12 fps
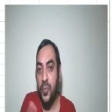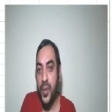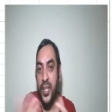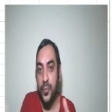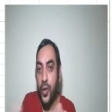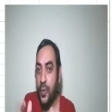
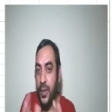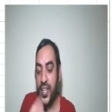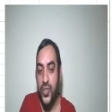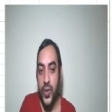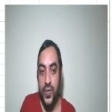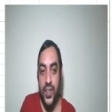many more
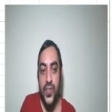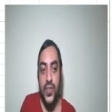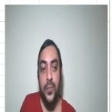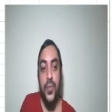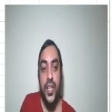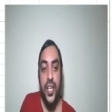based on this.
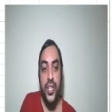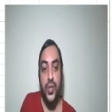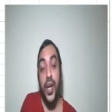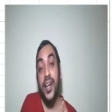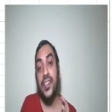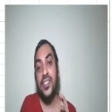So
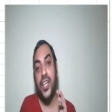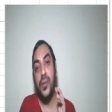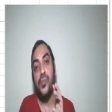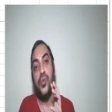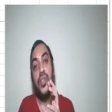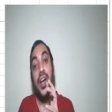let us
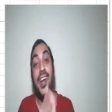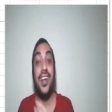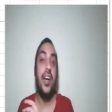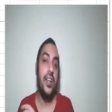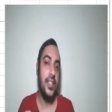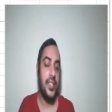come to the
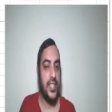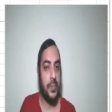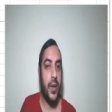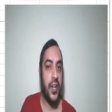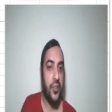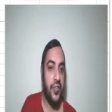analysis
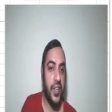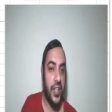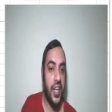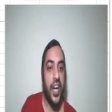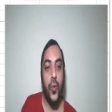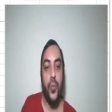part of it
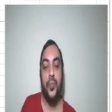now.